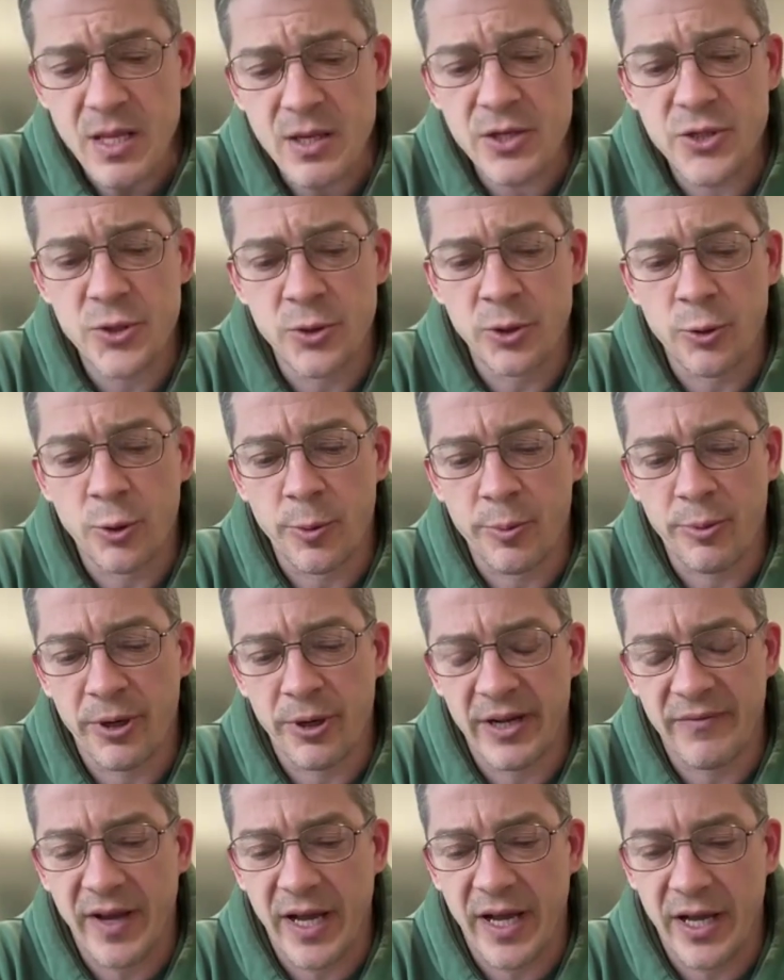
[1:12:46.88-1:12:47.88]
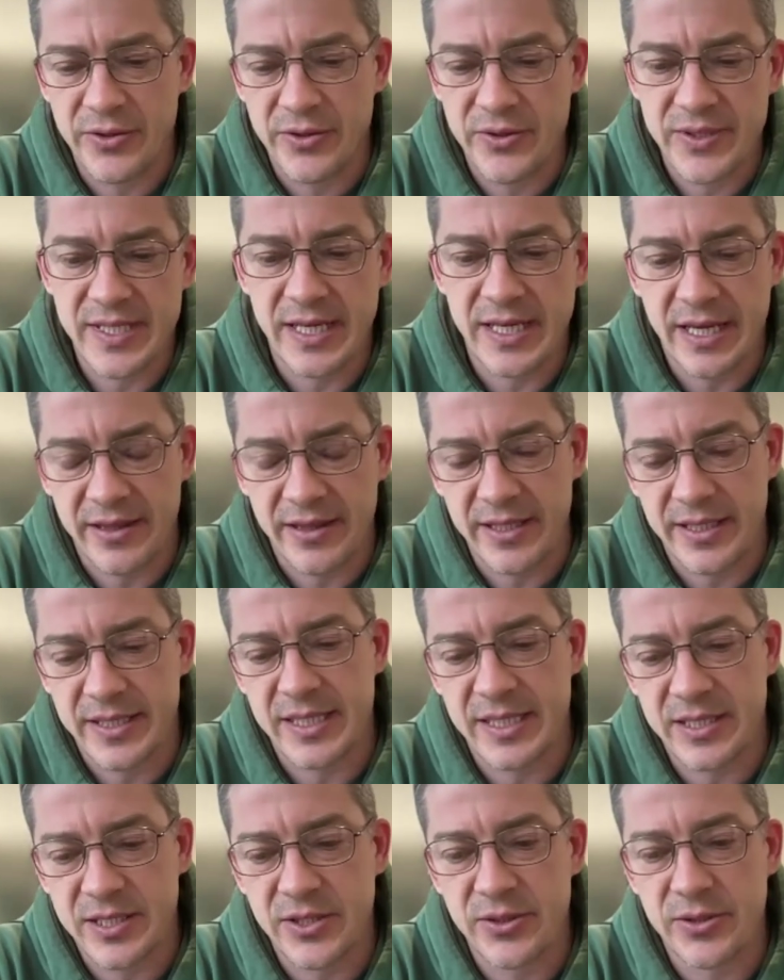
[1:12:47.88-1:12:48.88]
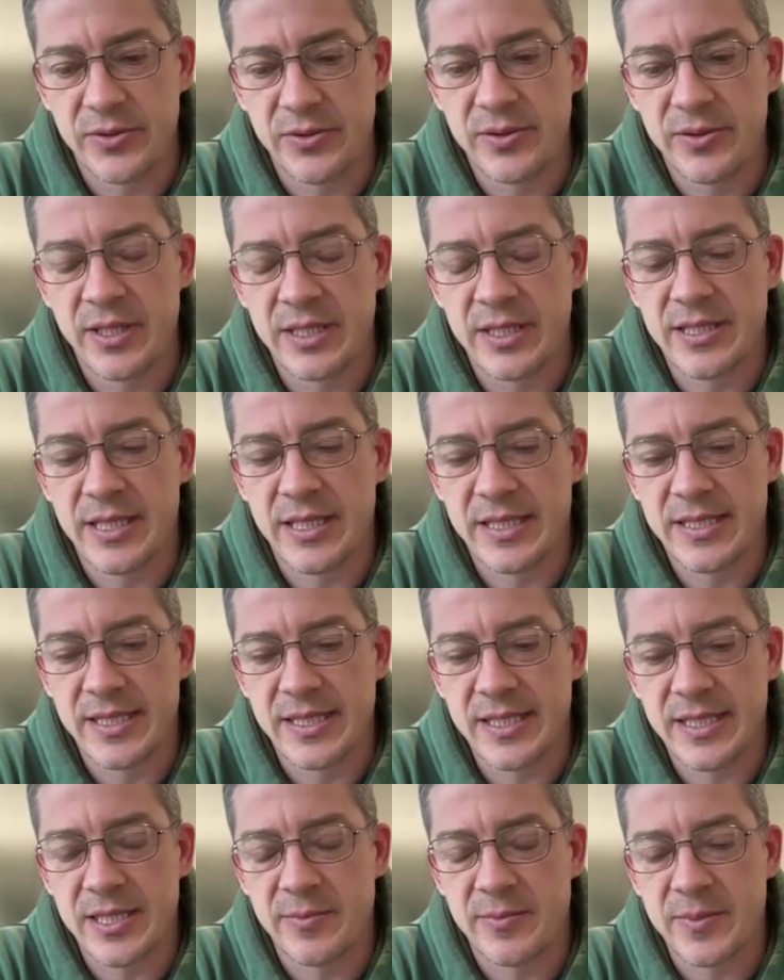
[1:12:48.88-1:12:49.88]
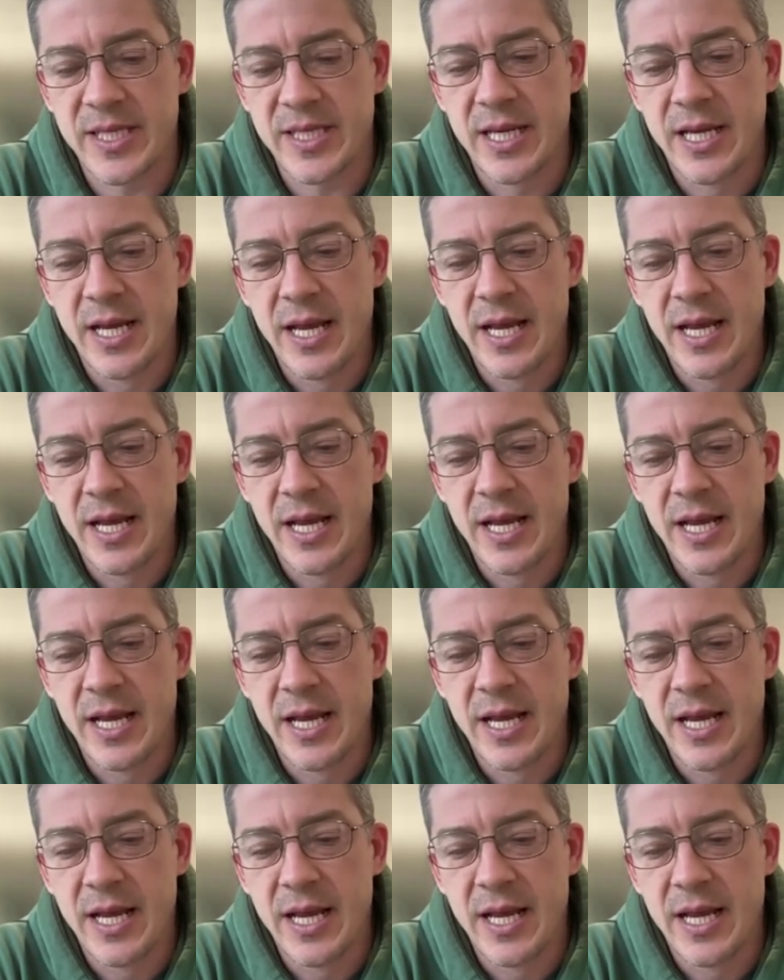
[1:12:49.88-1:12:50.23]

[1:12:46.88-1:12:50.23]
to incorporating values and ethics into these systems.